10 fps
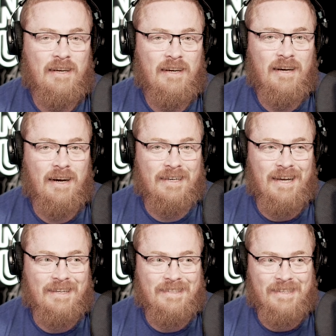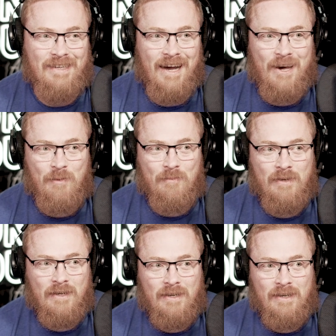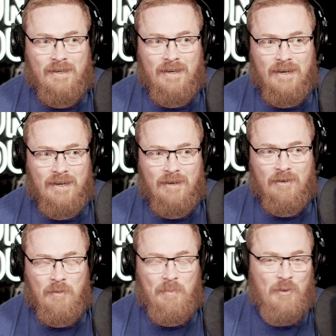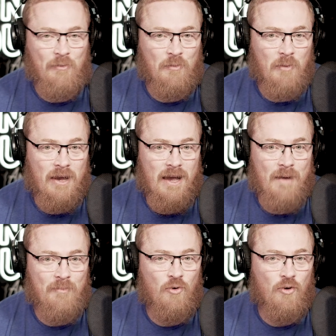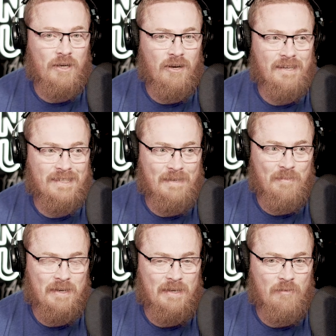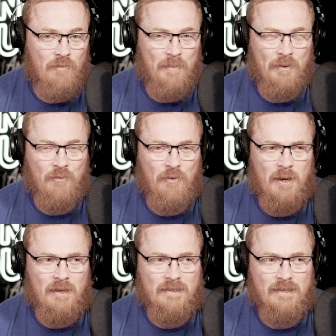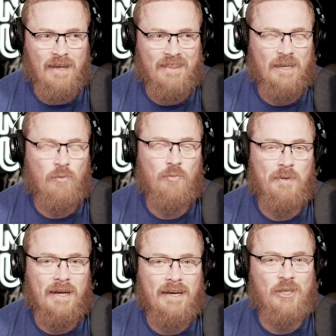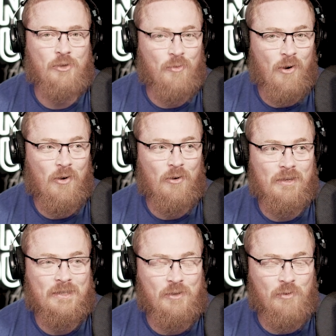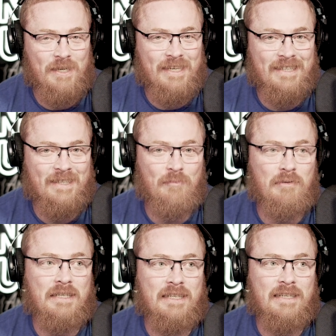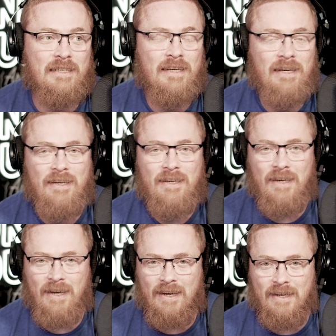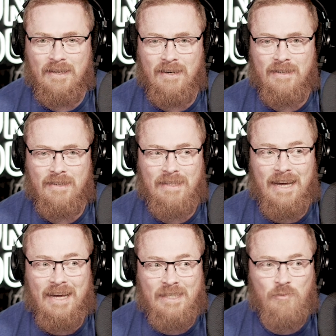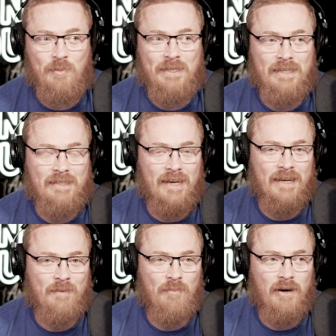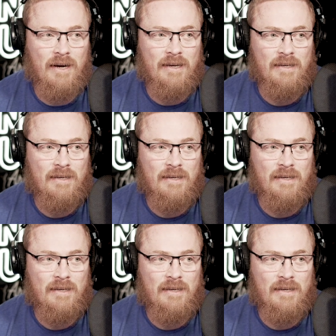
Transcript: I can't see Artem uh, ripping through my arm, nor can I see me ripping through his. I think it will be a control and squeeze and bleed, and uh, the lanes will be dictated by